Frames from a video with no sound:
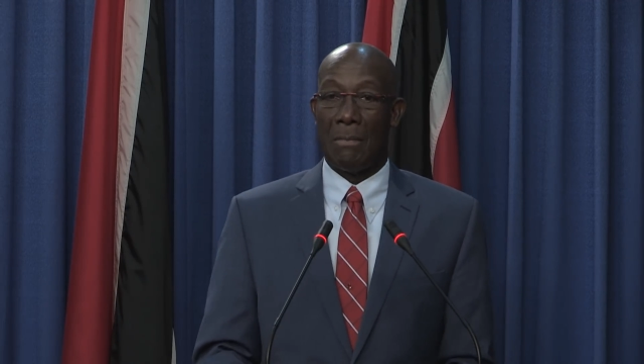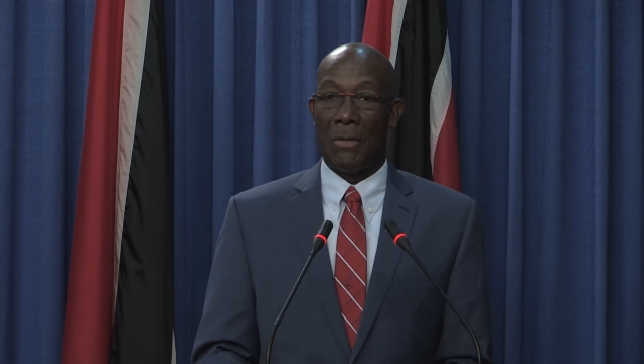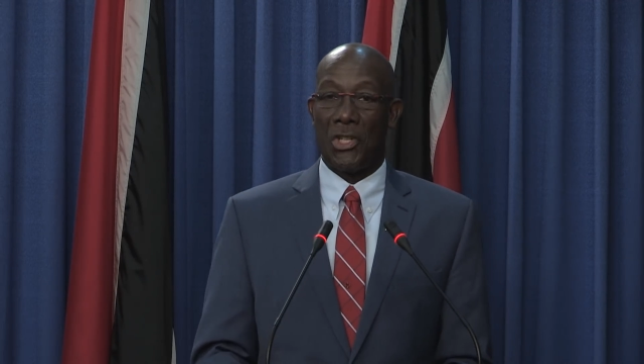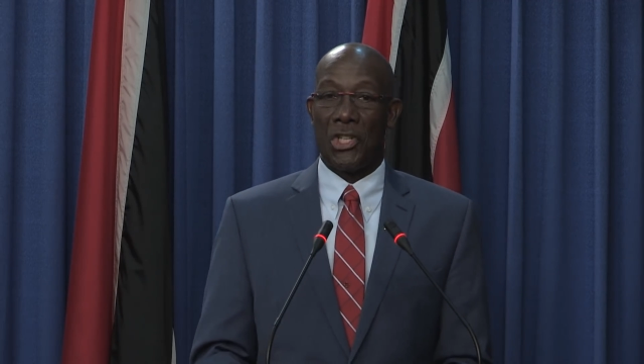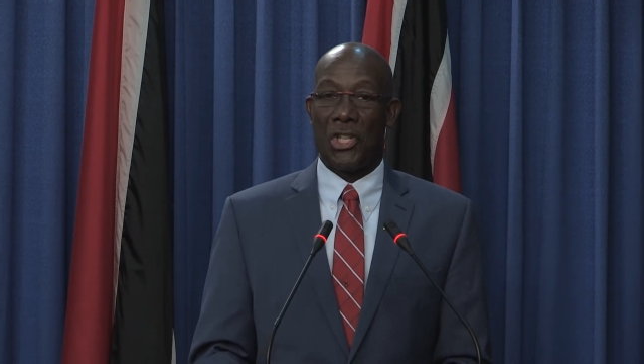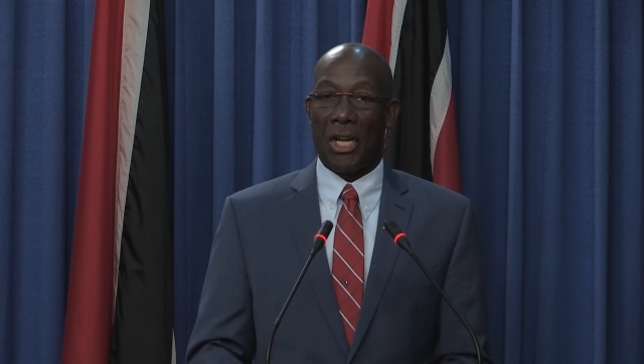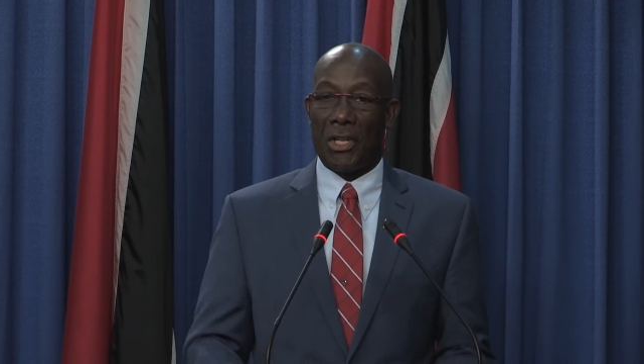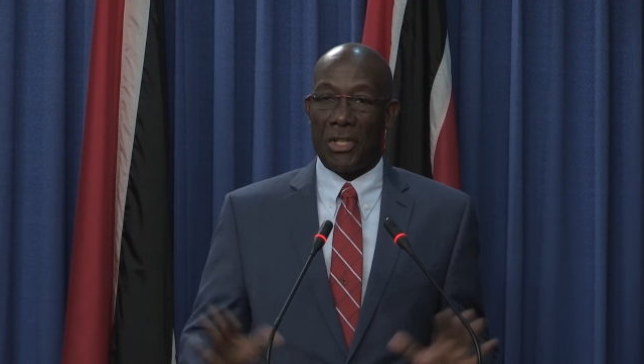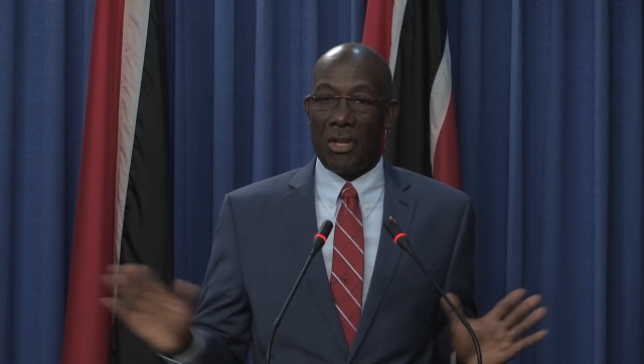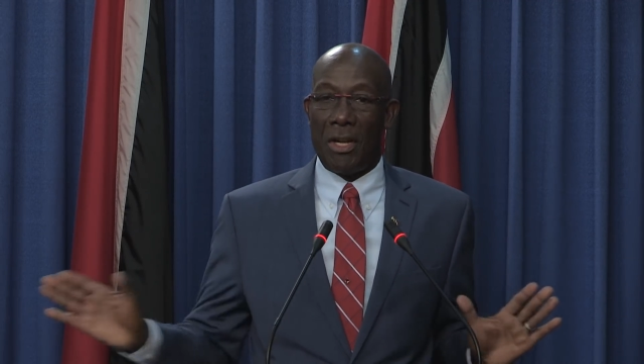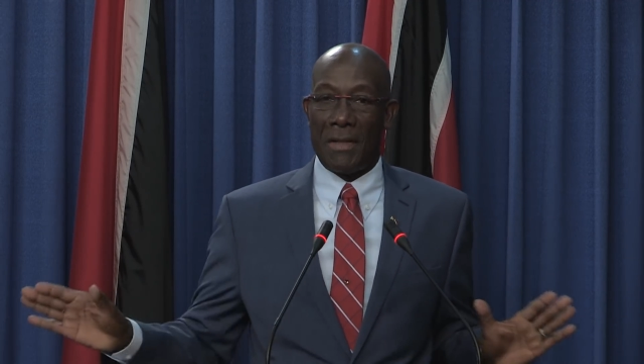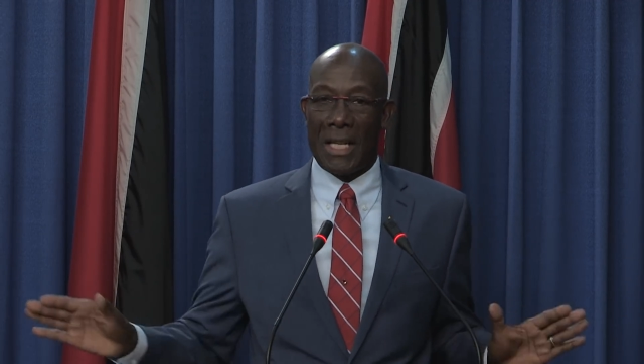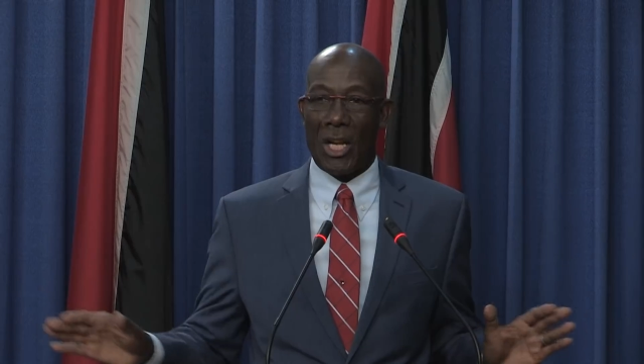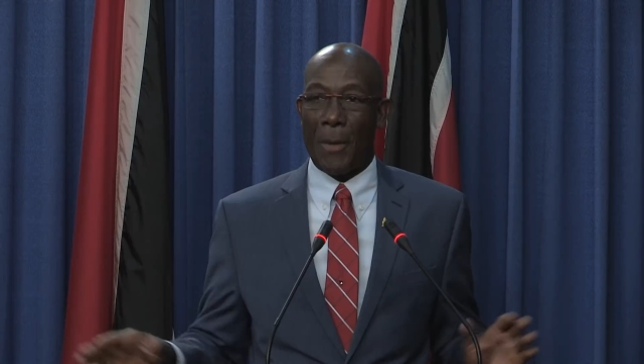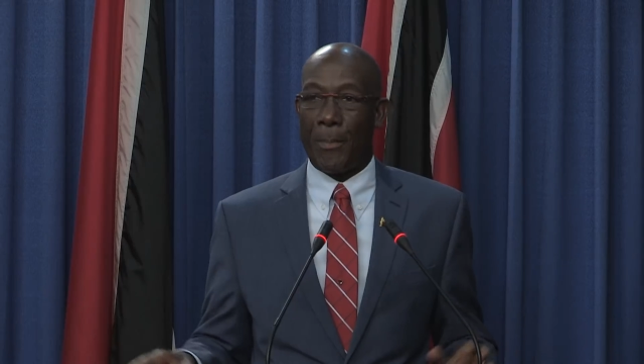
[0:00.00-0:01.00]
Shut
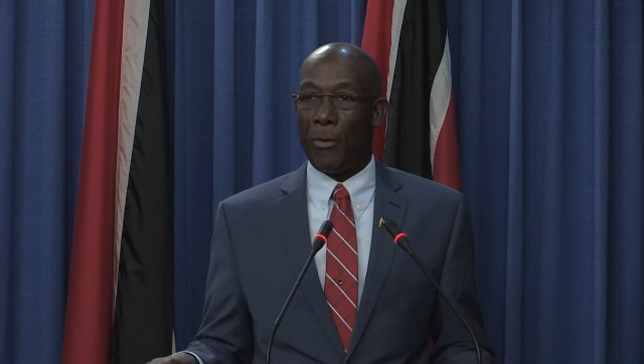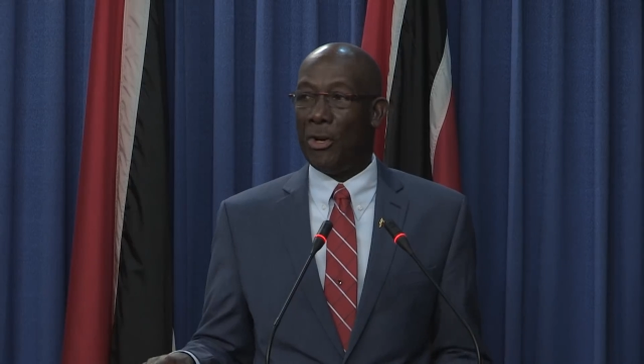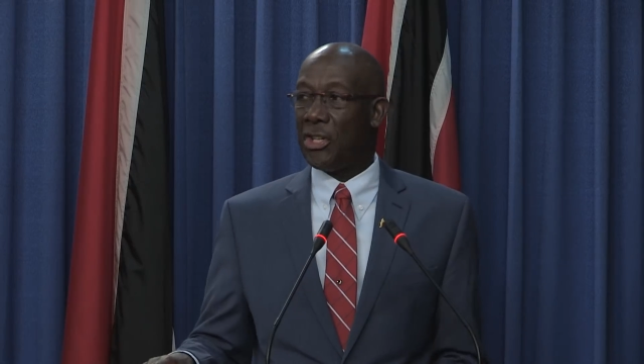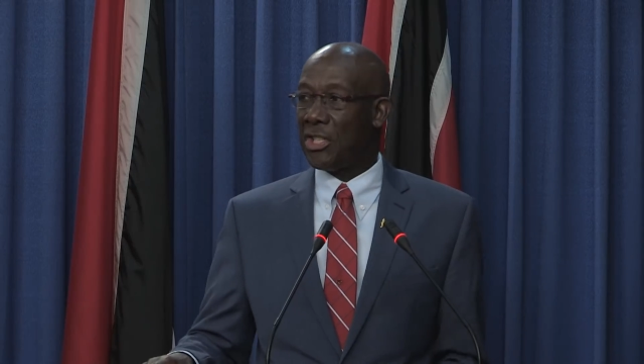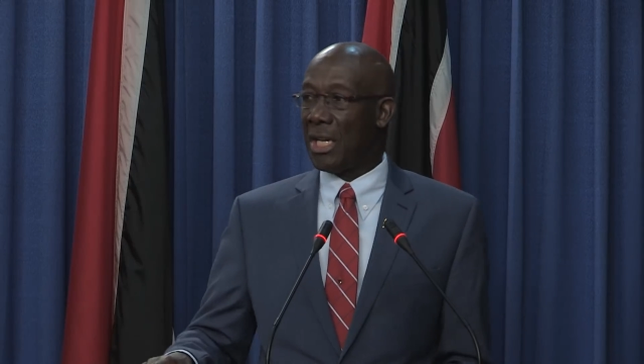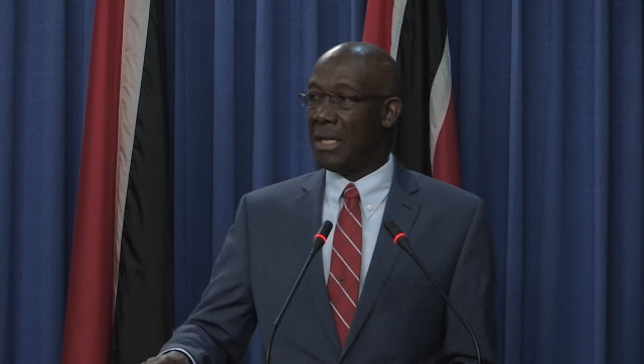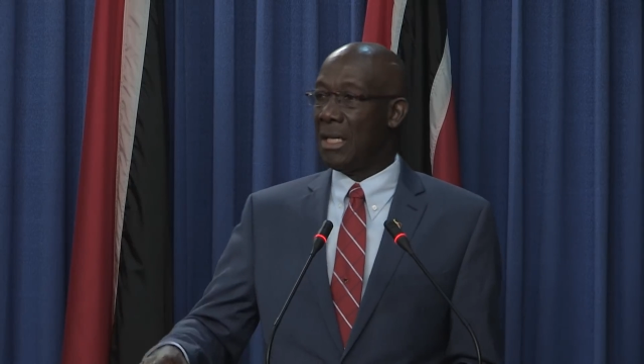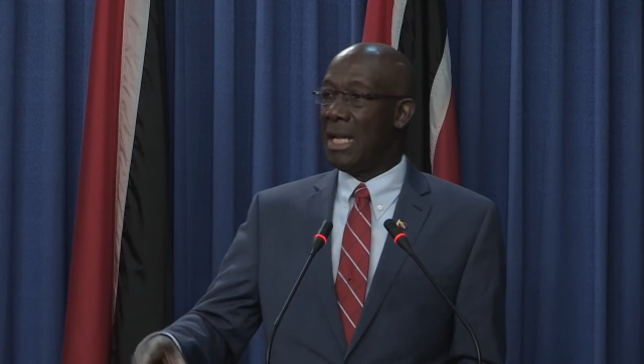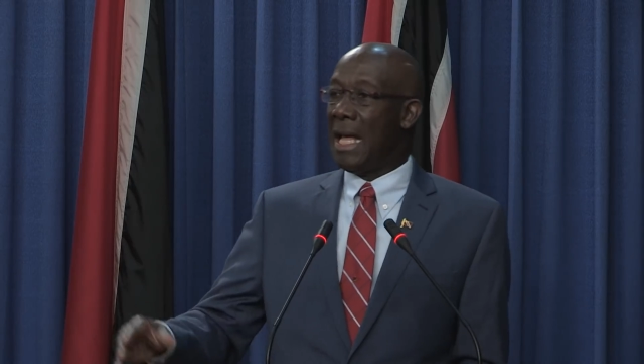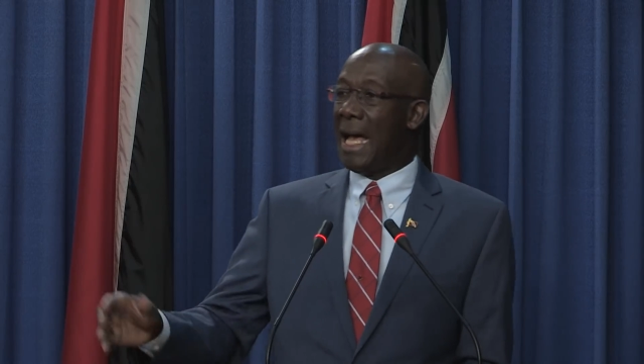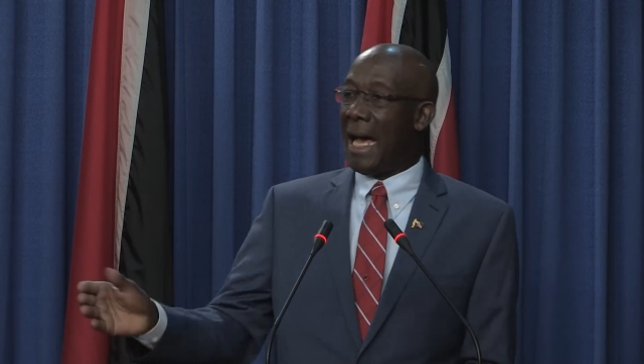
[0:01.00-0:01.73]
down that operation